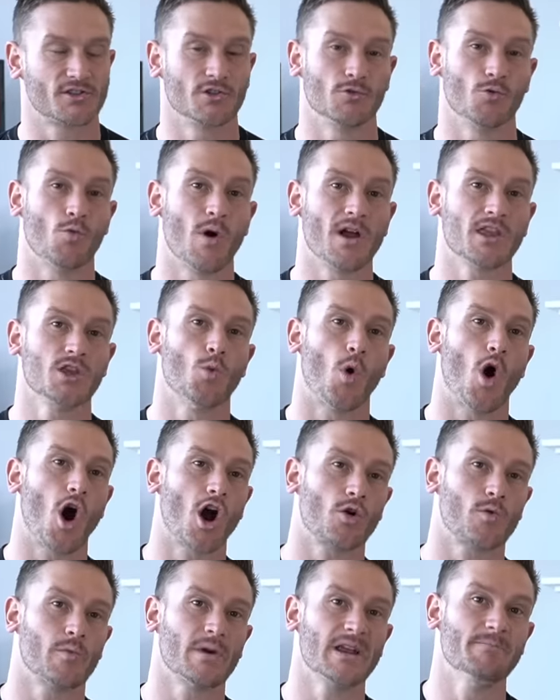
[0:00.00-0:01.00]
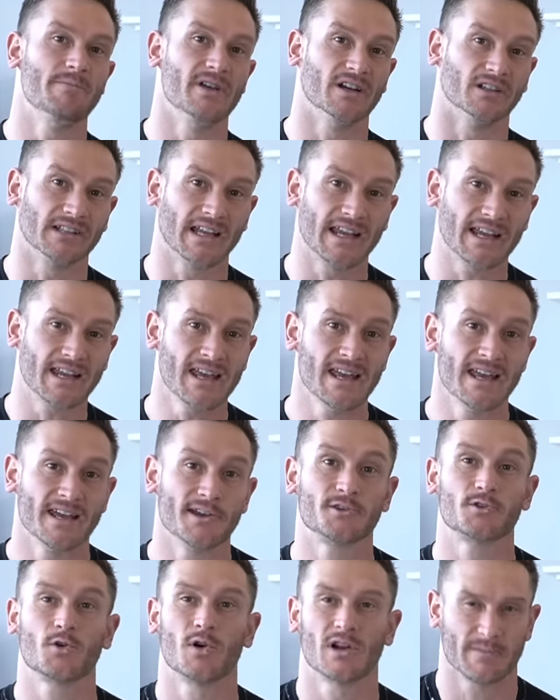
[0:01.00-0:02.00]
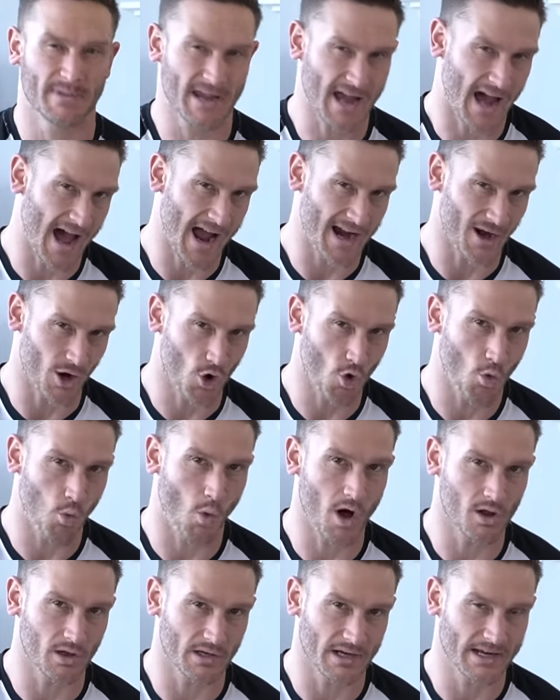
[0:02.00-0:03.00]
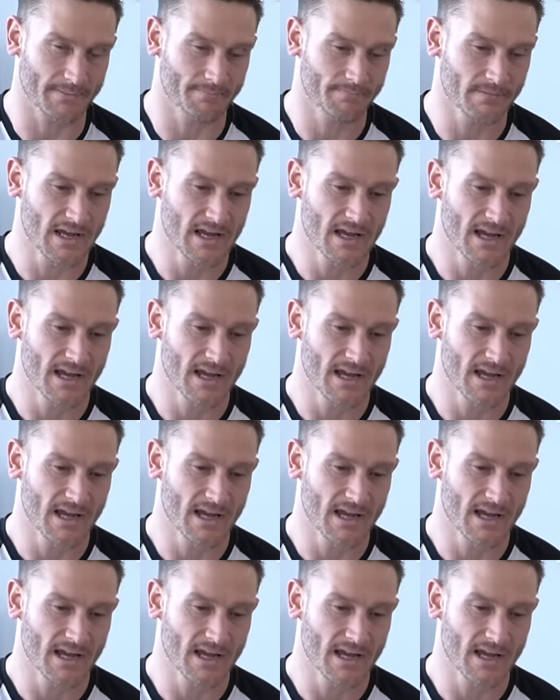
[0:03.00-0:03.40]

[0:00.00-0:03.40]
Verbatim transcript: So what you are rebuilding is going to be higher quality.